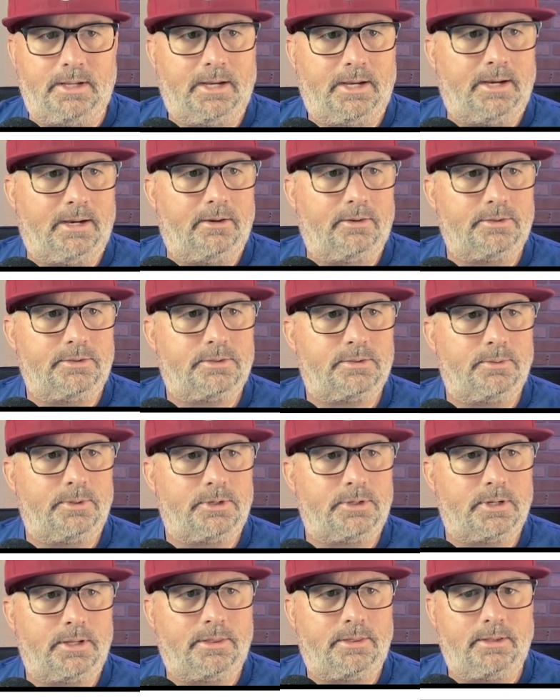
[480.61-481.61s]
house,
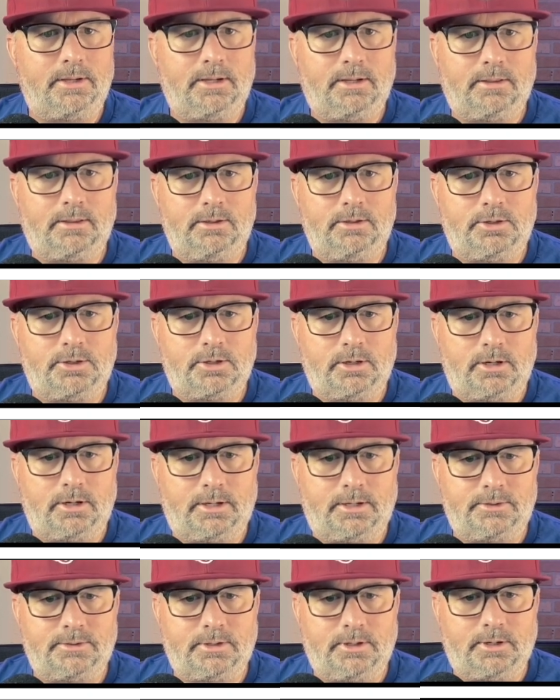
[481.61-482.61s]
which I think the
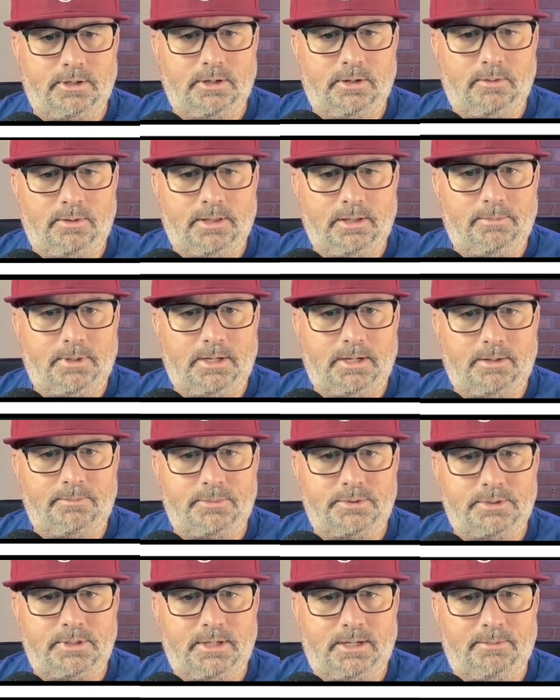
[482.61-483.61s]
shark is going to go on the bottom
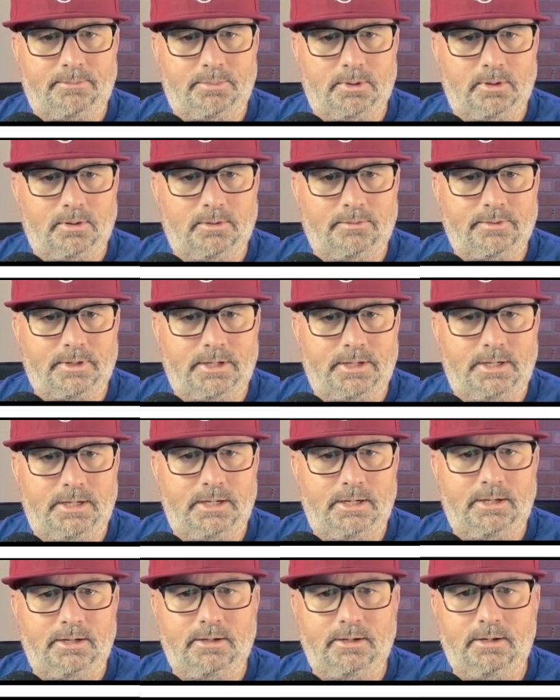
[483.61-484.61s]
step over
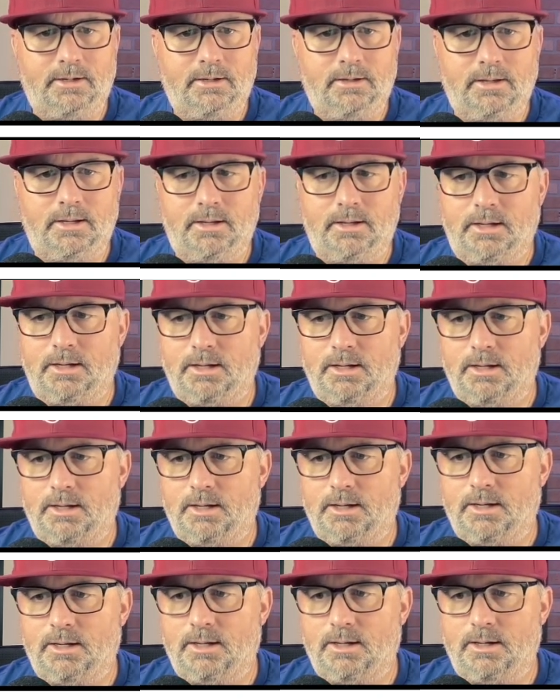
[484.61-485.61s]
here,
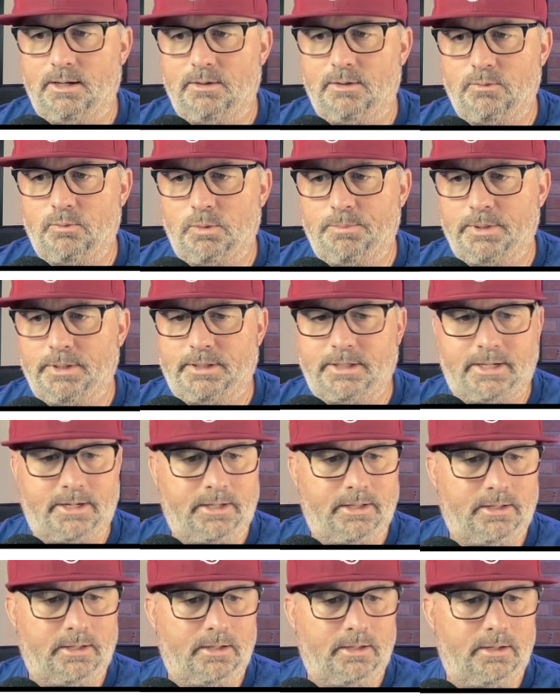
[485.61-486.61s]
and we'll put that
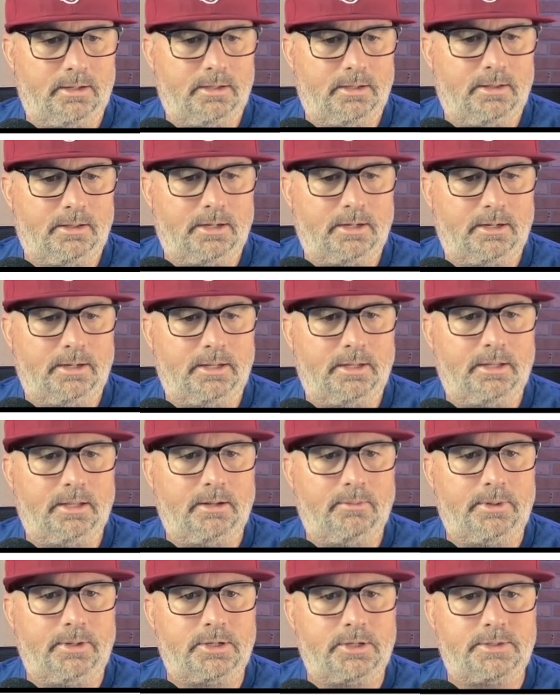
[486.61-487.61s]
in there. And
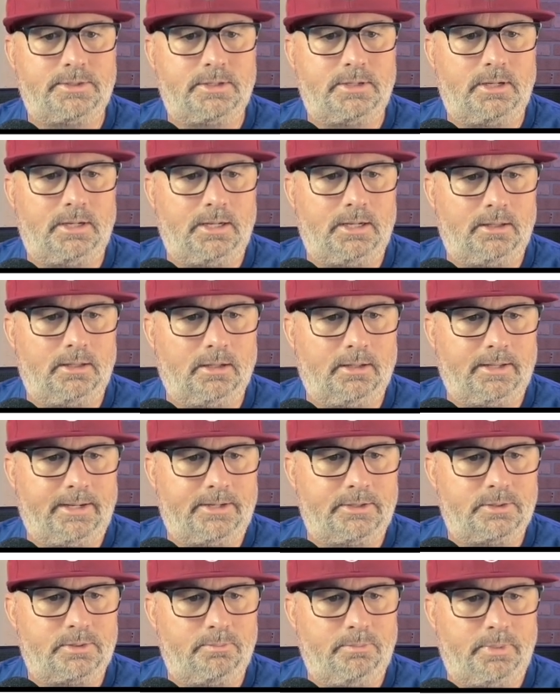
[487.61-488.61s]
then we just need the
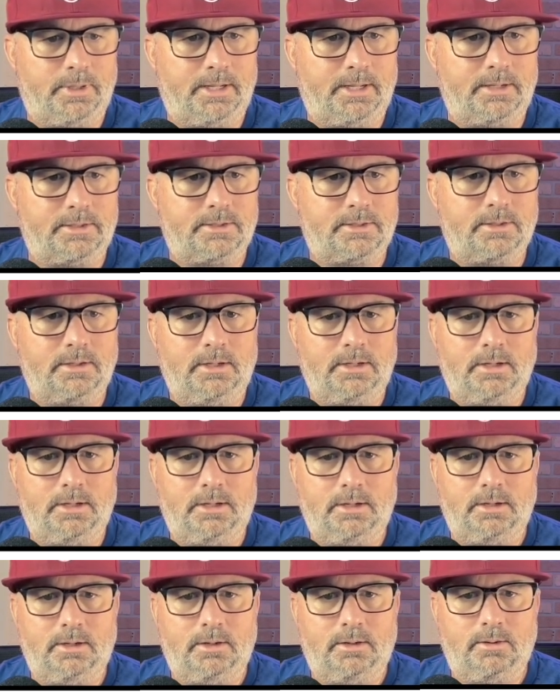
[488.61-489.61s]
last bit,
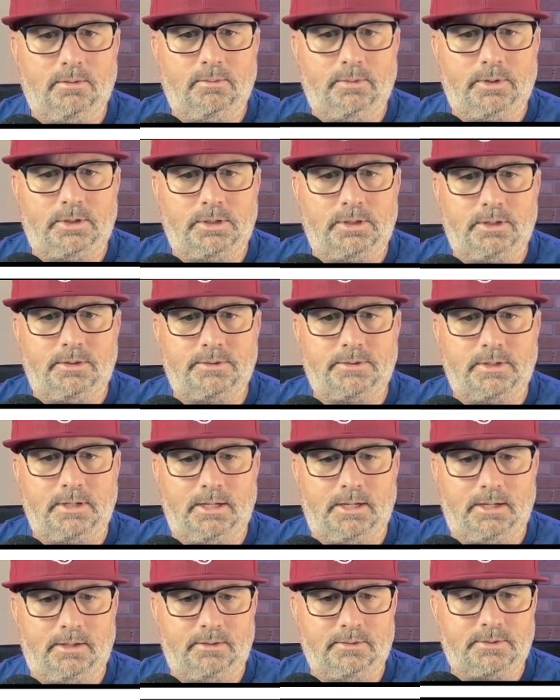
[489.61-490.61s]
which is the
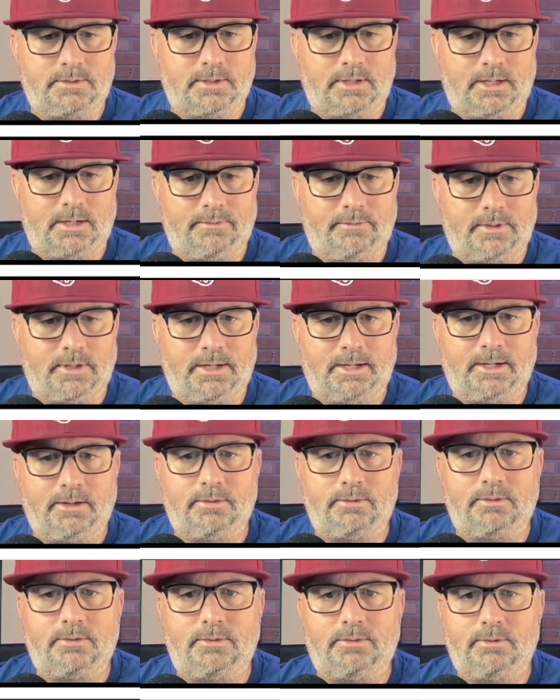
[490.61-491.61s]
inside of the
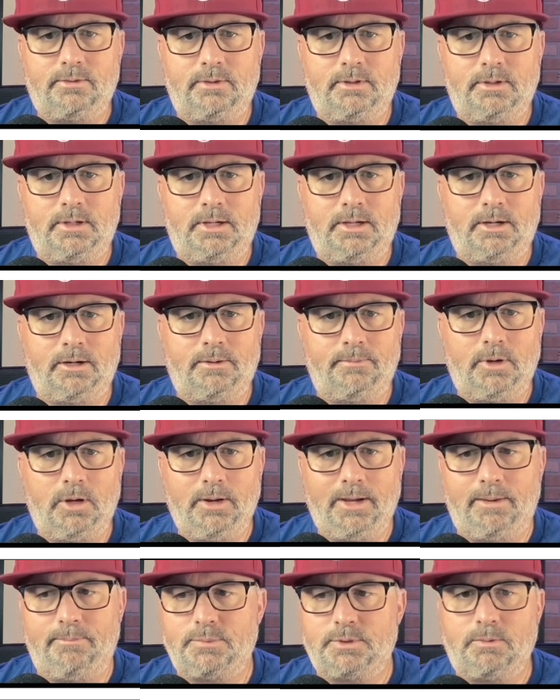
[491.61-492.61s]
house here.
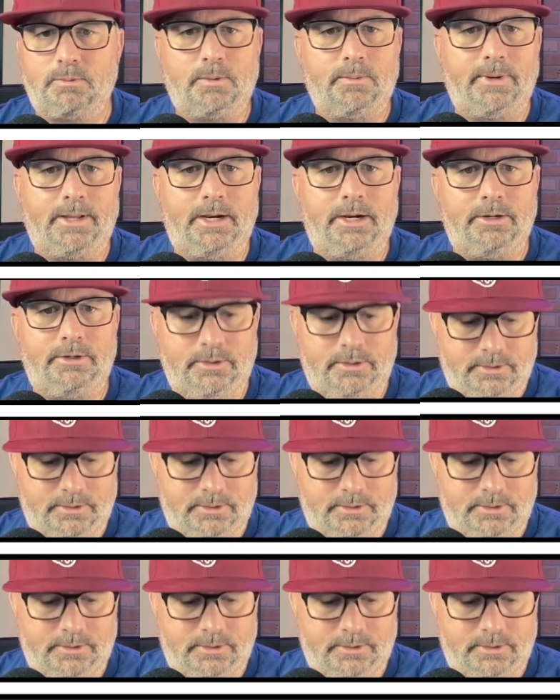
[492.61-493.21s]
Okay, so we're ready to do